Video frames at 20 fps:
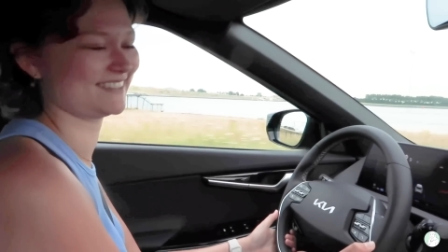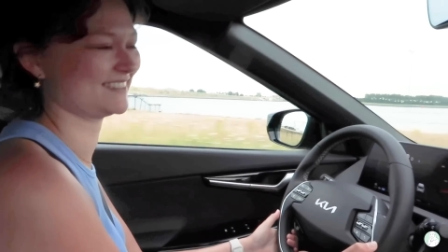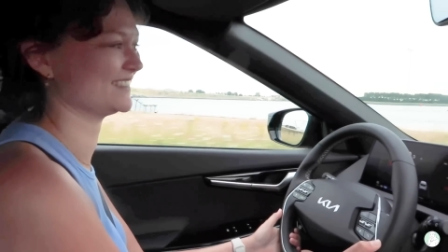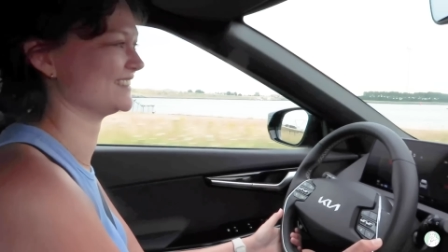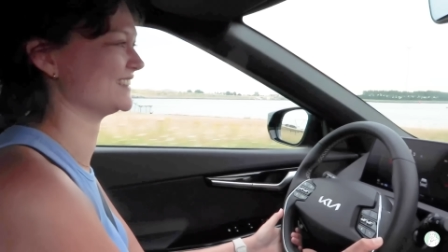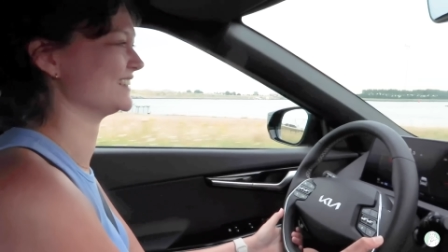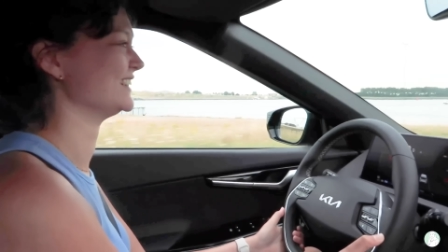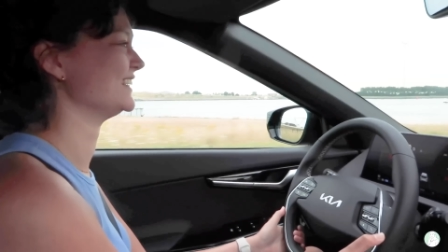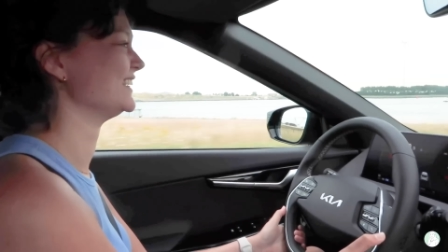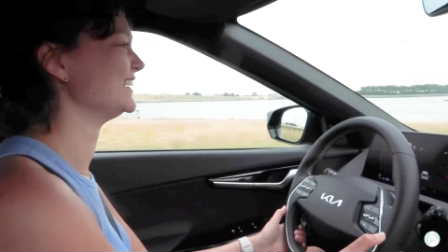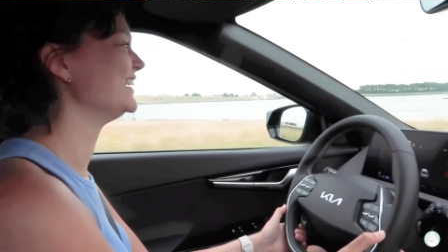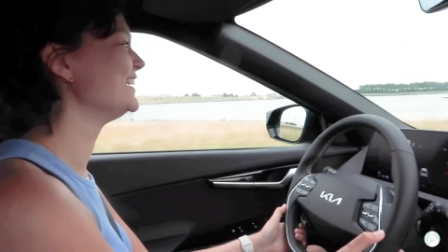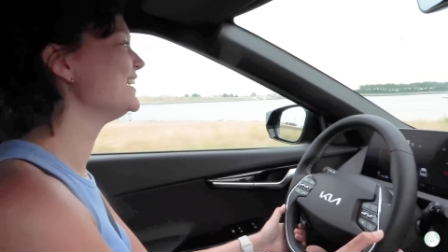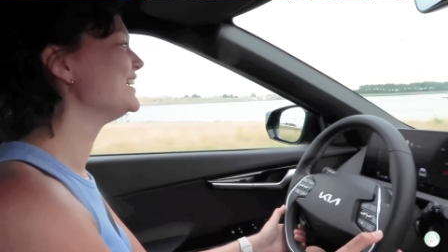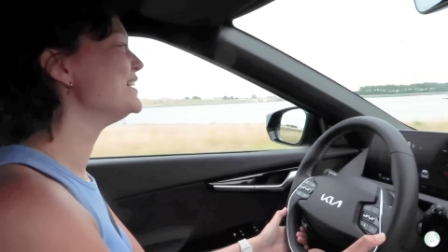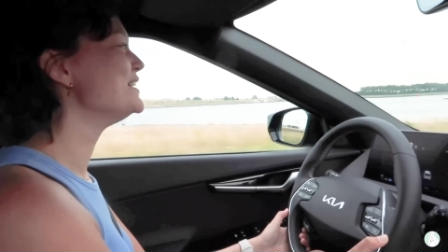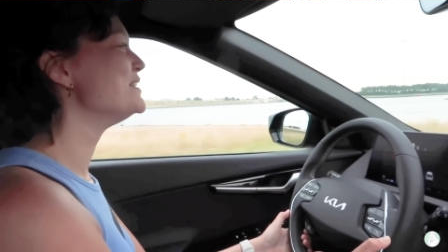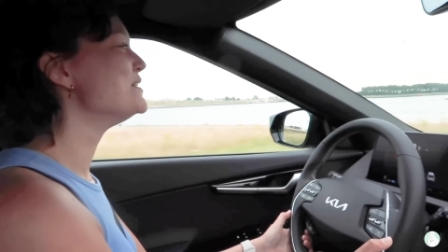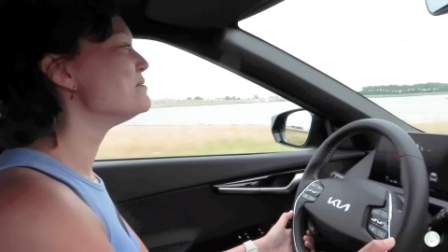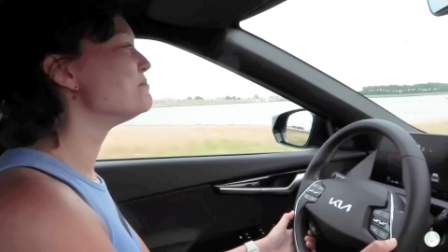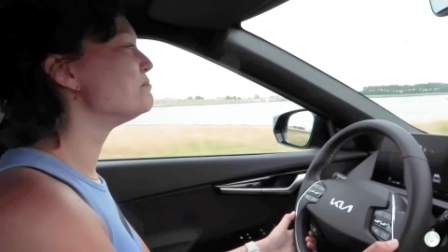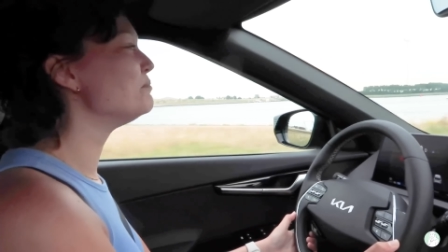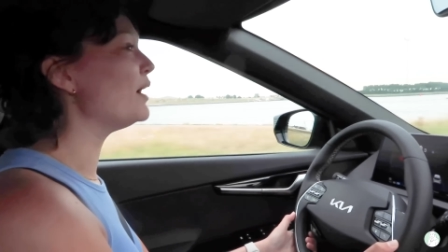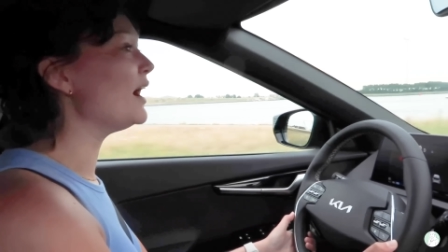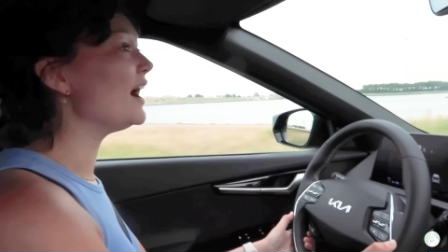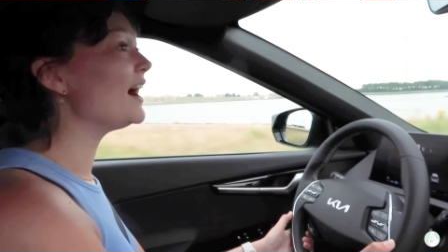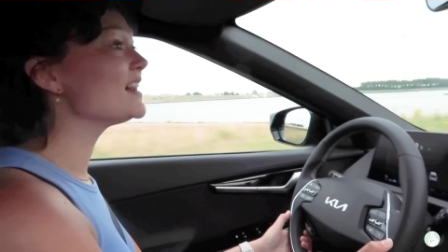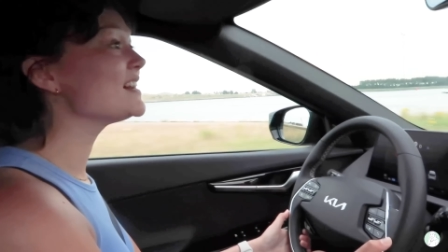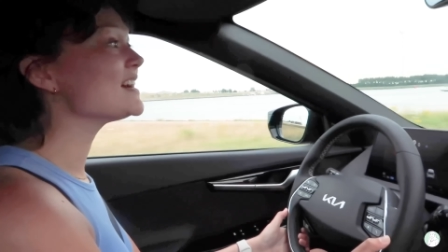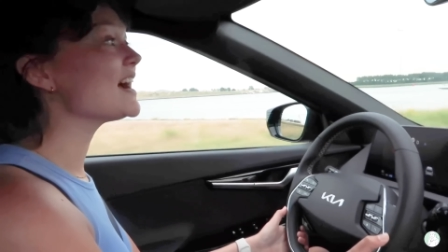Oh, okay.
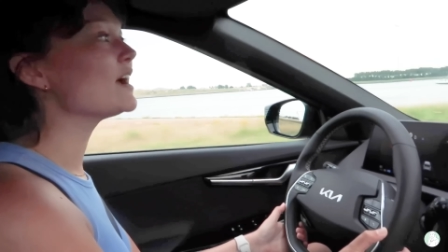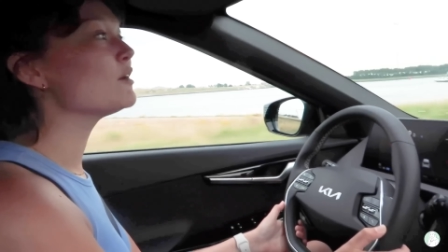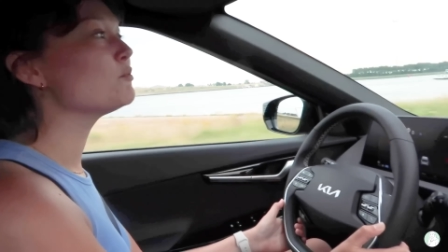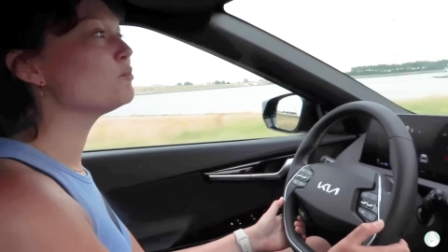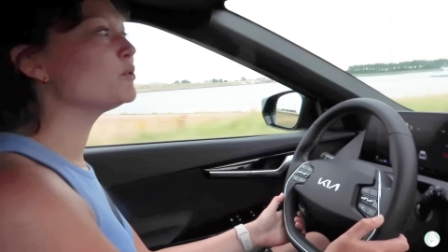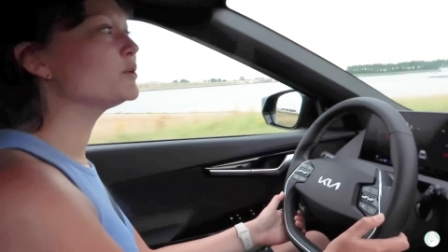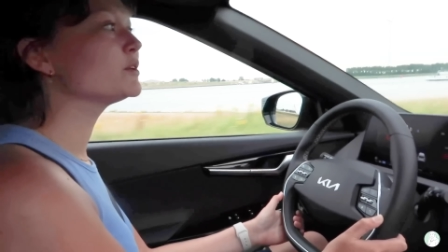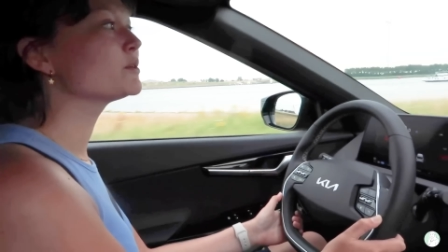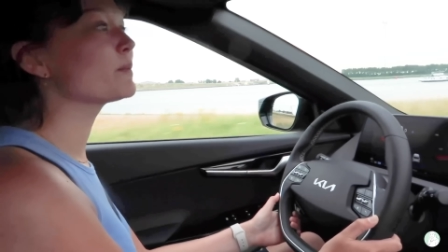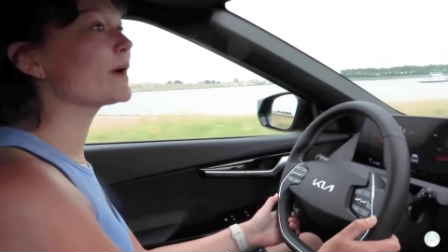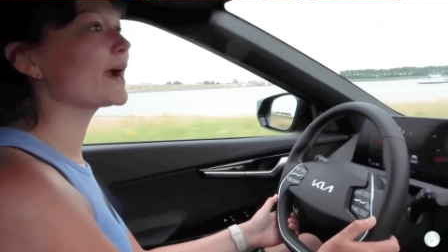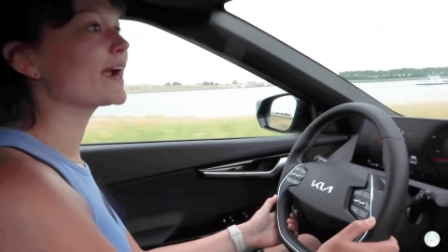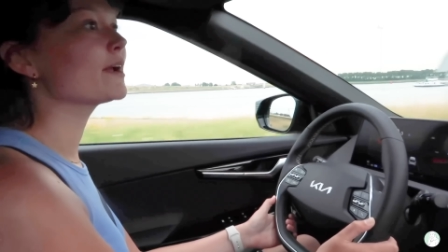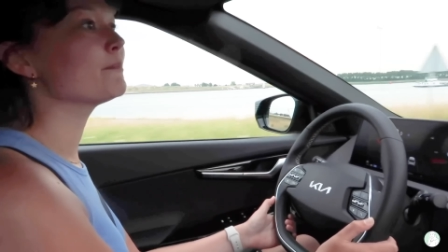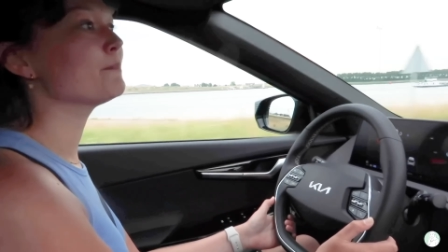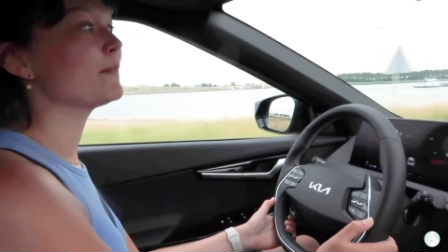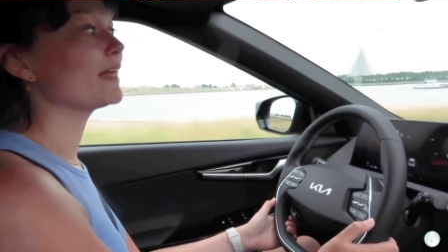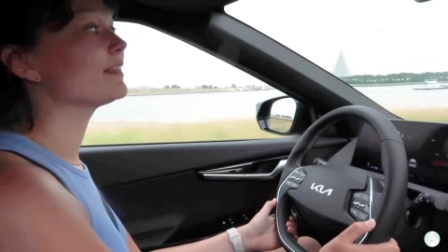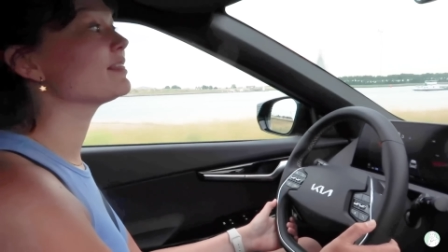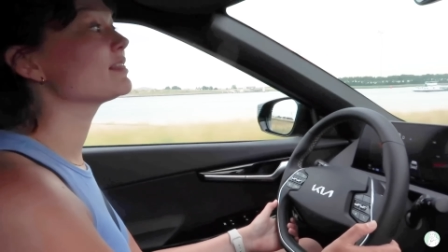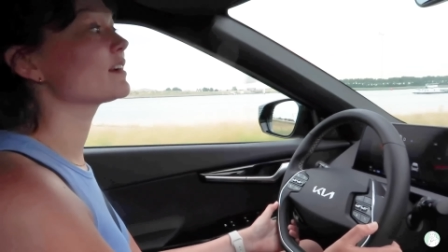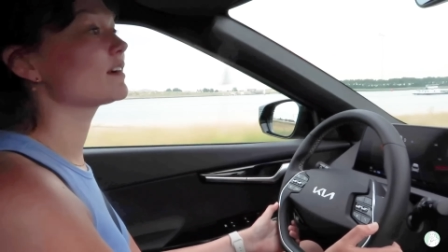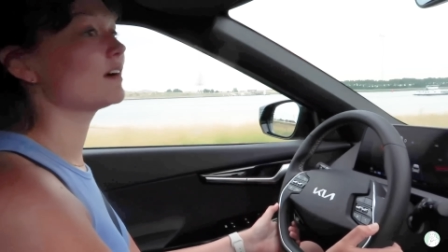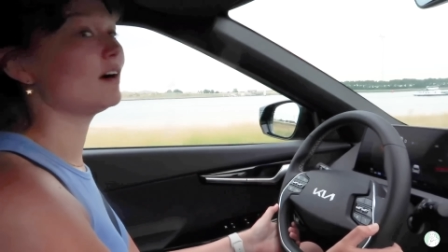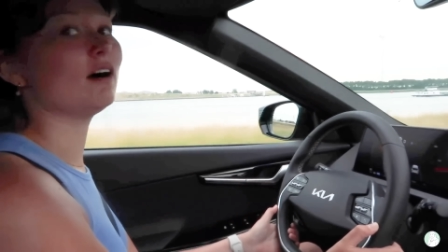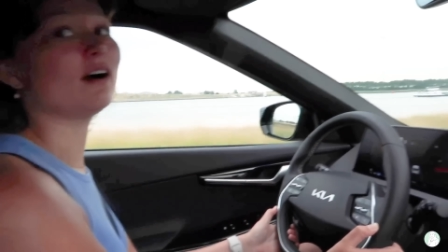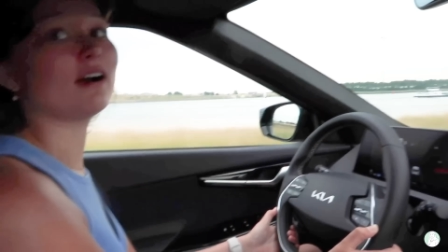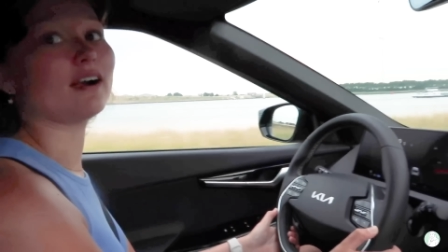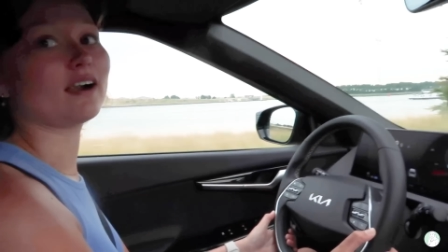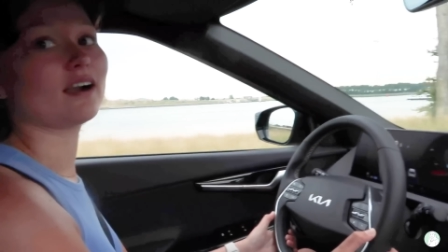But I would recommend the
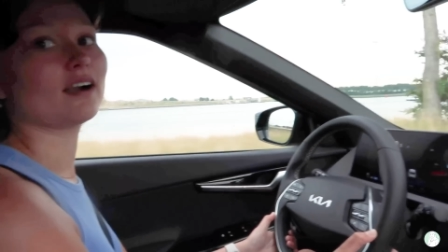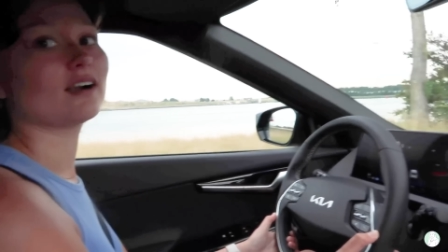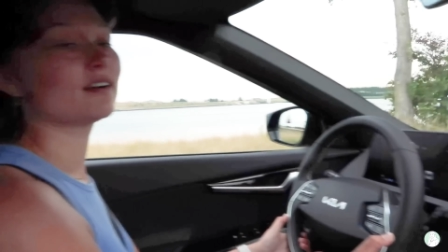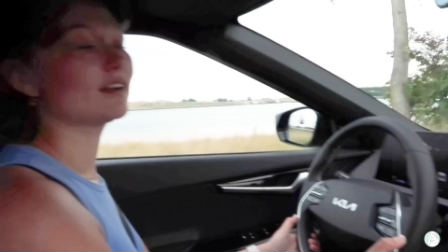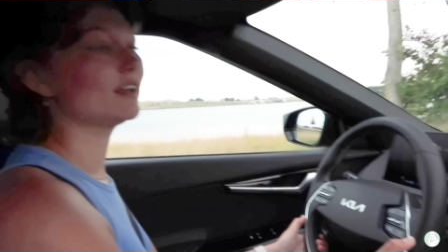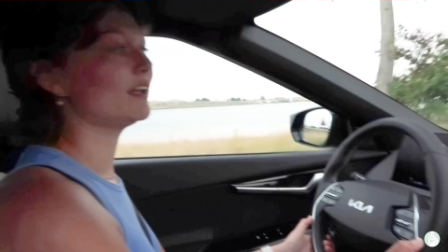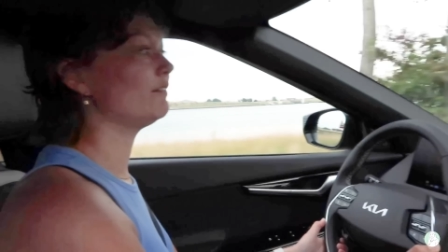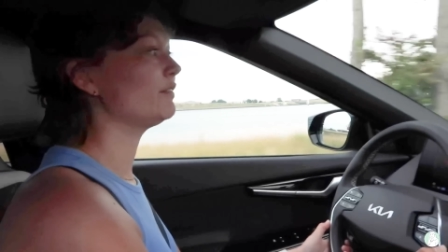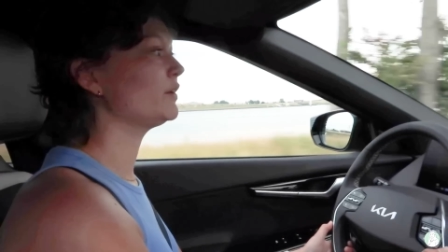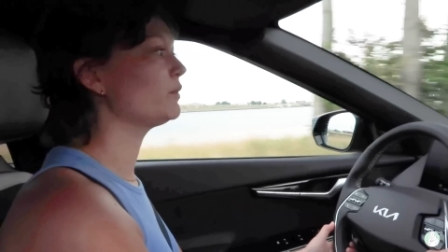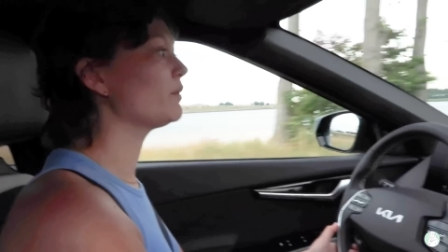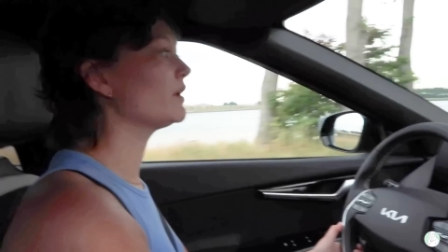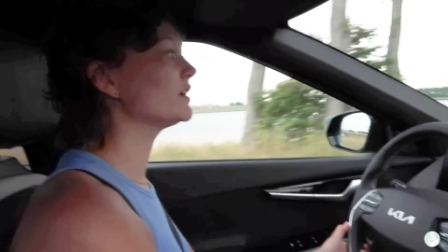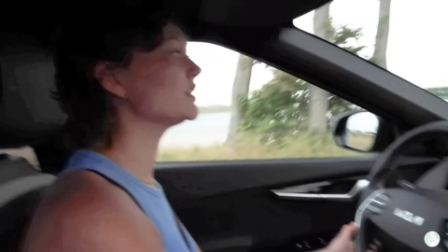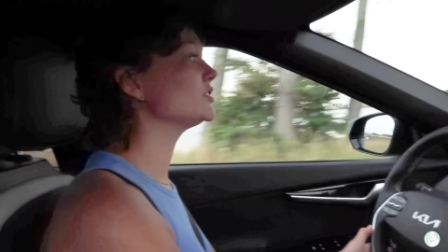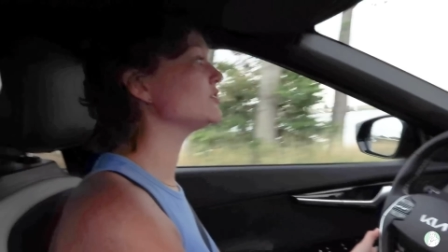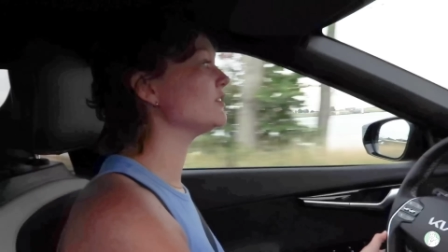car. If you want